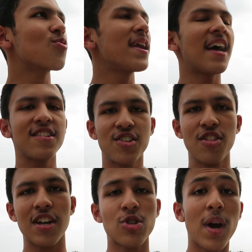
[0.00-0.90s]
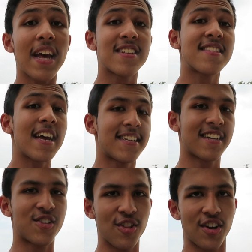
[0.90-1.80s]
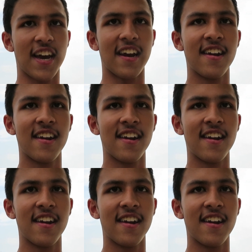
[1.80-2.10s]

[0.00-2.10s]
quite nice to look, it's quite aesthetic to look at.